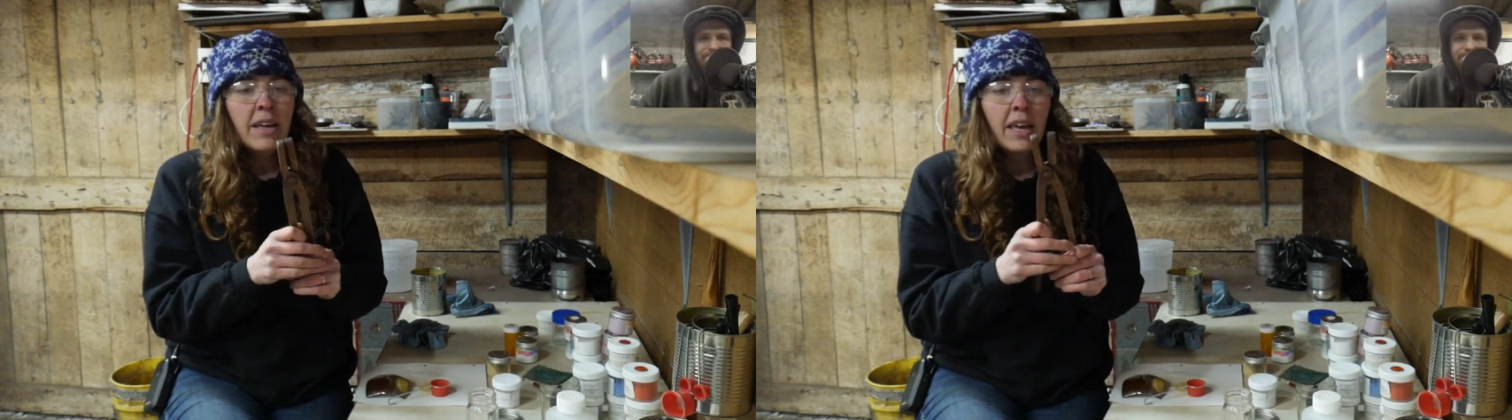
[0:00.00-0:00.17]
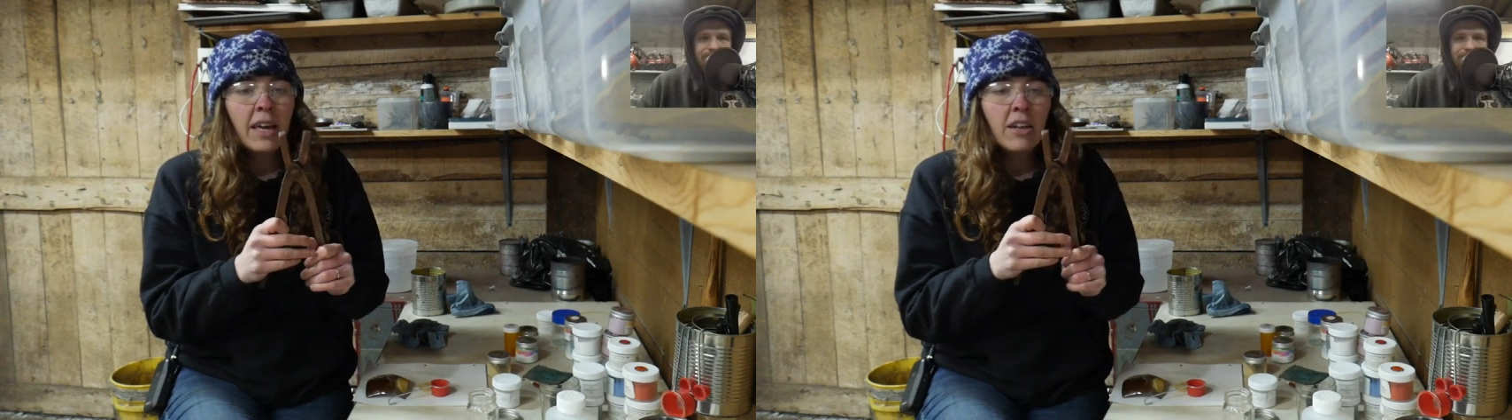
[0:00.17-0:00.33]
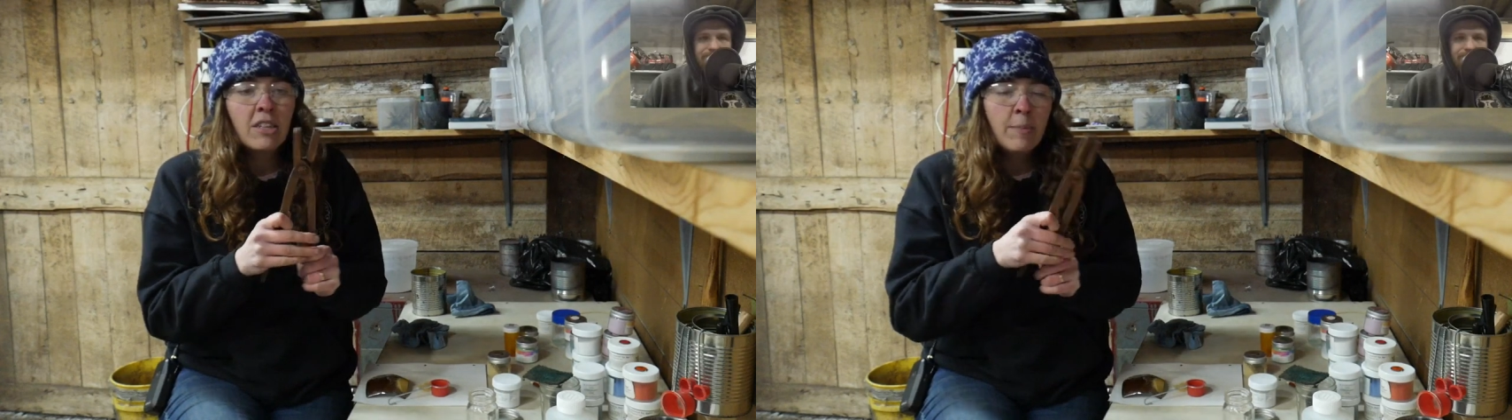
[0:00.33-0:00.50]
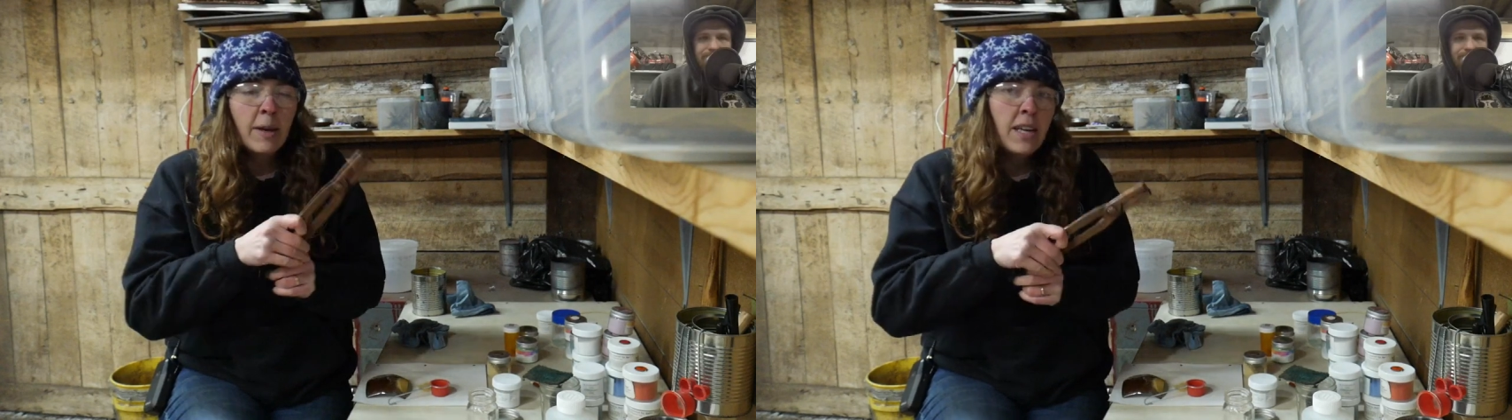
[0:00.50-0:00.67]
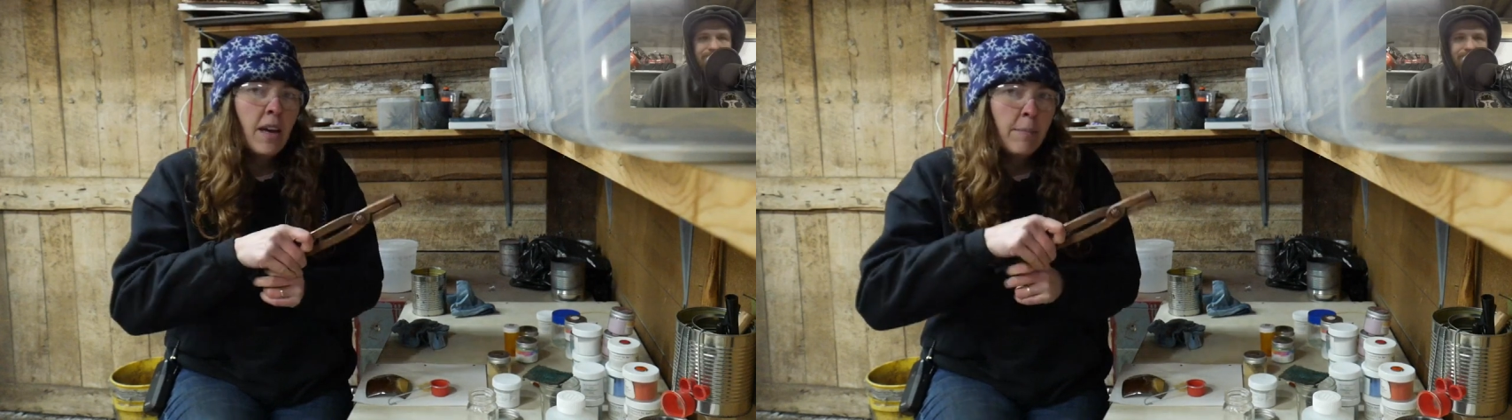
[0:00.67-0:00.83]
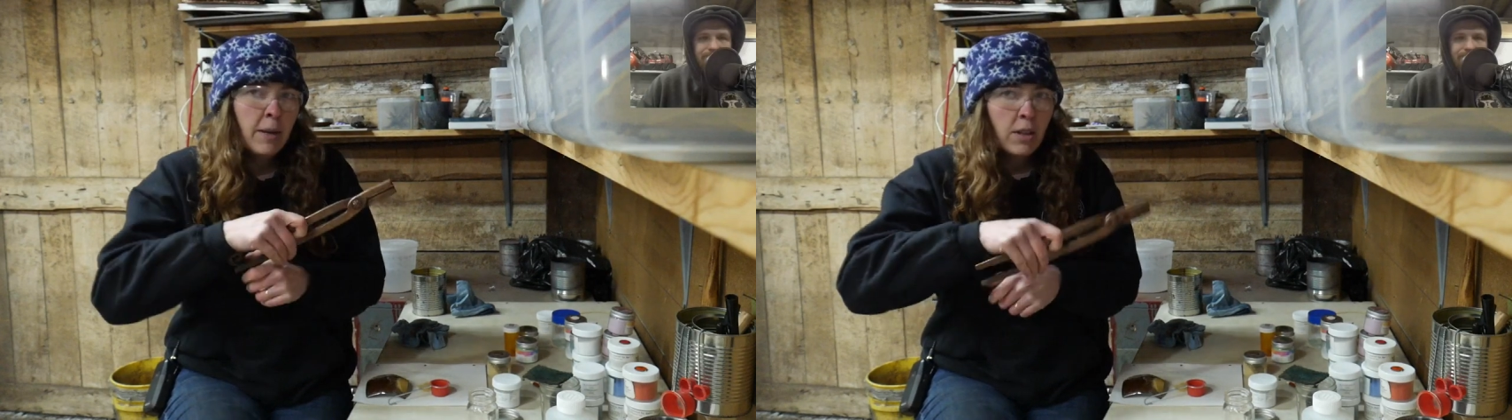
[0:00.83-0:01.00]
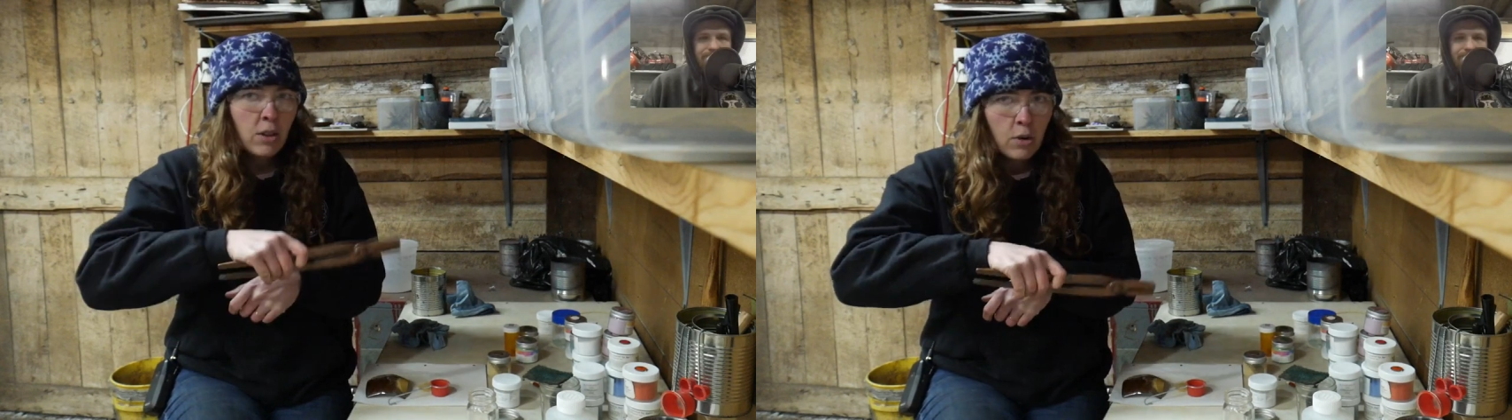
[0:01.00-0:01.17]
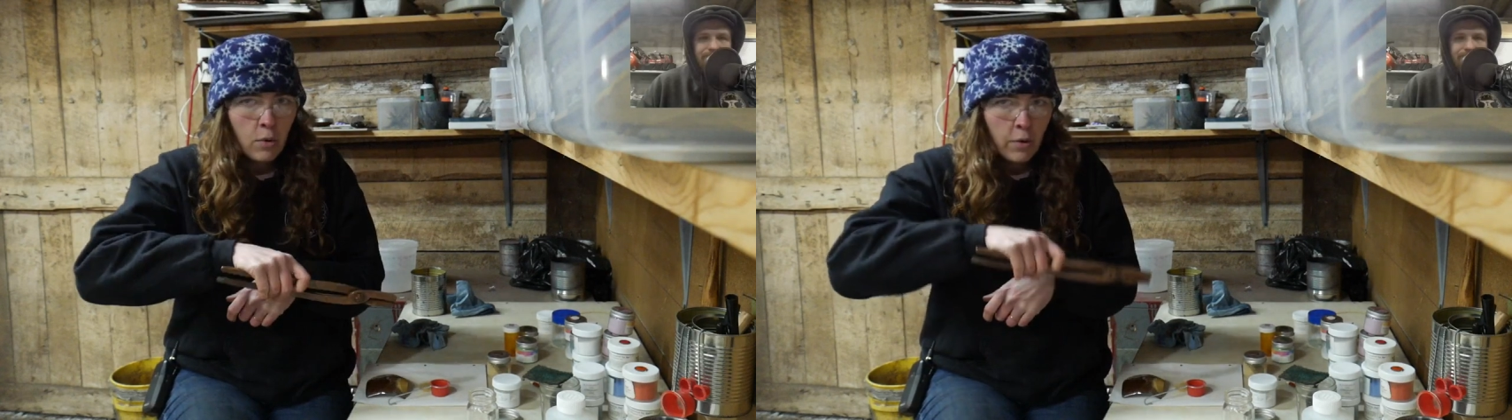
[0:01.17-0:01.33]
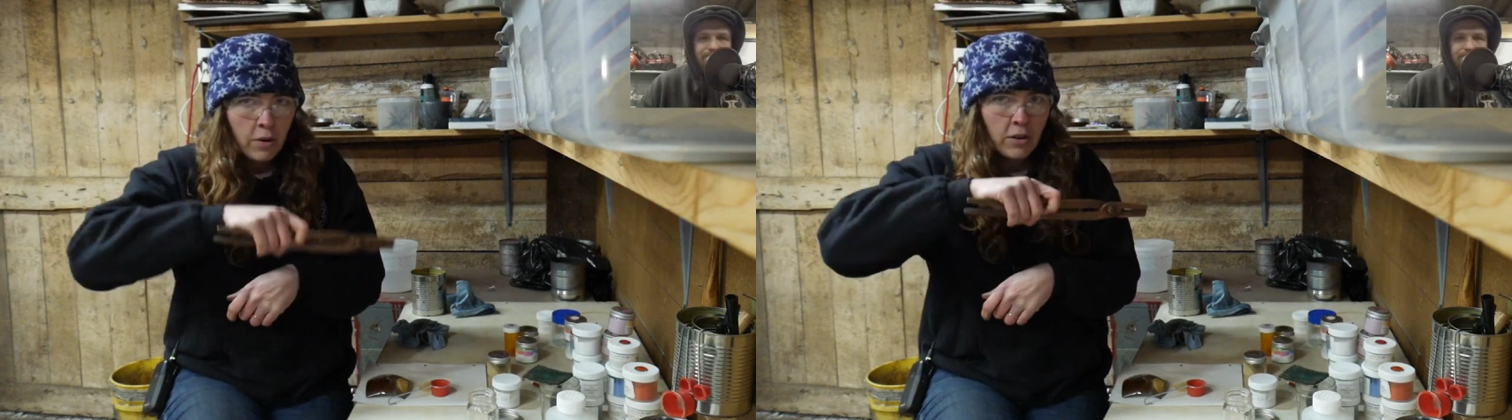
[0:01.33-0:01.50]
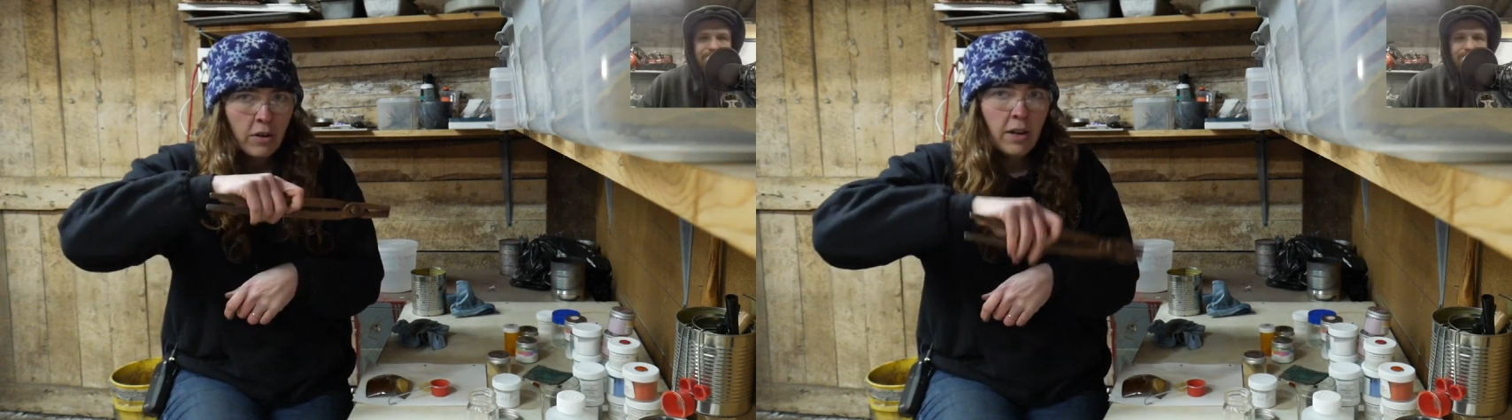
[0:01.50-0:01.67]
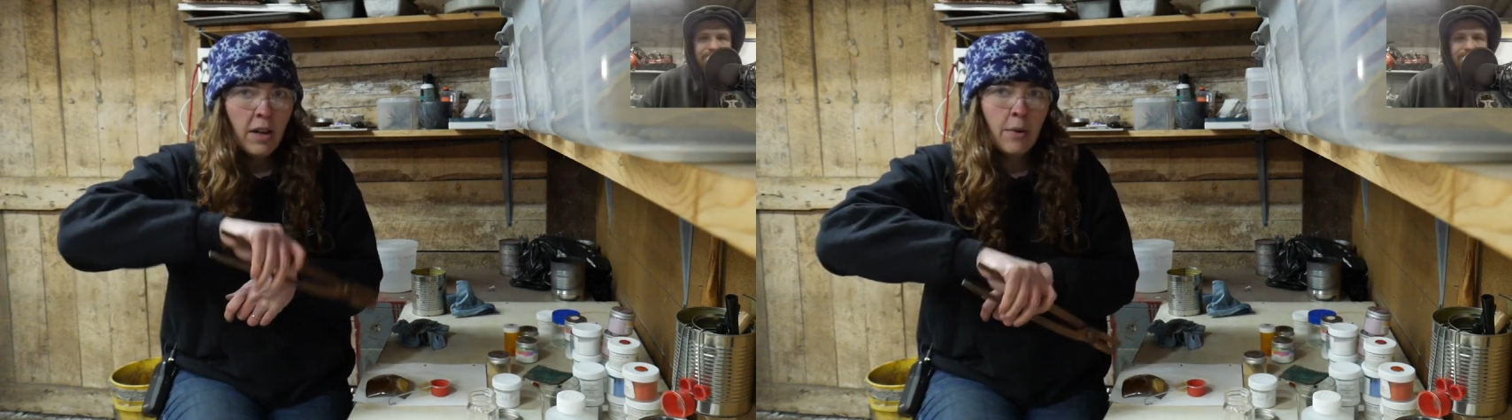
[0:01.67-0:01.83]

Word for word: and I was picking up it at the corner,